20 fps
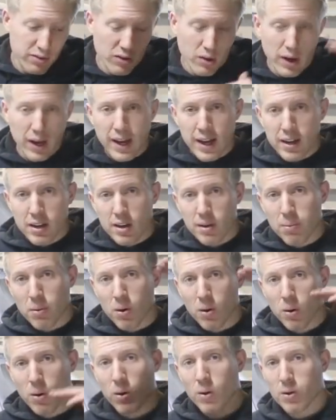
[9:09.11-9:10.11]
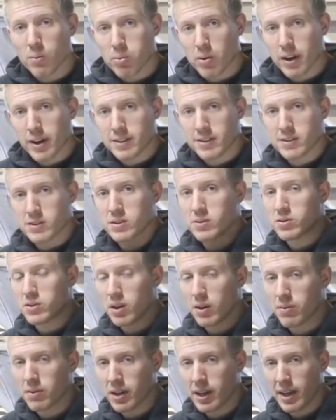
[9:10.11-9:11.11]
So I added up all the prices of
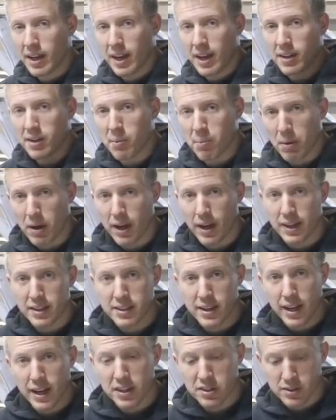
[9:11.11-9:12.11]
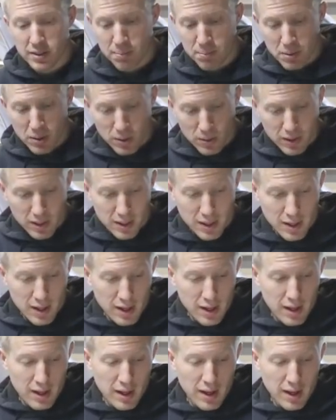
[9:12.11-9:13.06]
stuff that I had to buy to actually build it.